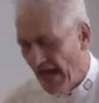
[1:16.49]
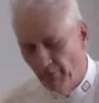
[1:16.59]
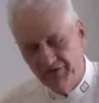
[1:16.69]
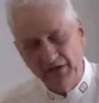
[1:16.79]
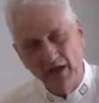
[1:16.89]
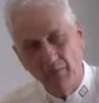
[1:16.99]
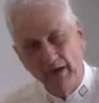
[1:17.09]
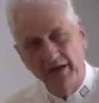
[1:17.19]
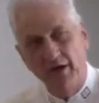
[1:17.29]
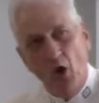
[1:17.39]
And we
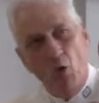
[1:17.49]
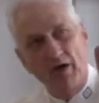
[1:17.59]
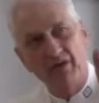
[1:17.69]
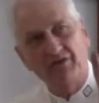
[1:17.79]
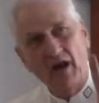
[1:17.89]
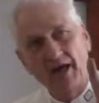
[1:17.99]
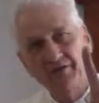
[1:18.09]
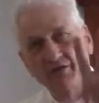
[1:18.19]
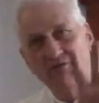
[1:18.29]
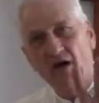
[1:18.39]
celebrated what it's
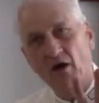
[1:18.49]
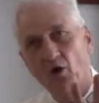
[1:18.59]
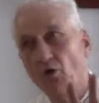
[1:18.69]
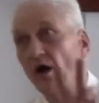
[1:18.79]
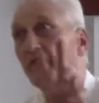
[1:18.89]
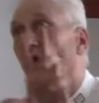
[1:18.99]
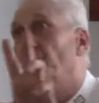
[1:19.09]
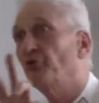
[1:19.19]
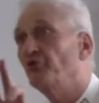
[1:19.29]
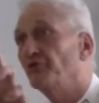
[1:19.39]
like to follow
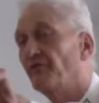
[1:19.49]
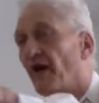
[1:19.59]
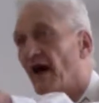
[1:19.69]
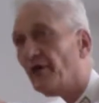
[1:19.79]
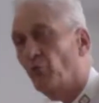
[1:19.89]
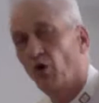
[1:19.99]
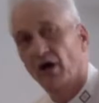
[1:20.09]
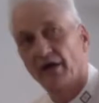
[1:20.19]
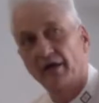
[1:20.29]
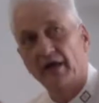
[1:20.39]
the crucified
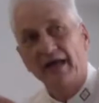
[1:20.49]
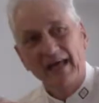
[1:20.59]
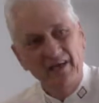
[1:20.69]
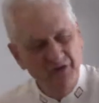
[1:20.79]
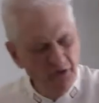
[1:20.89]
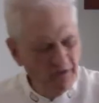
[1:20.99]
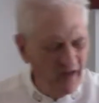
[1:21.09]
one into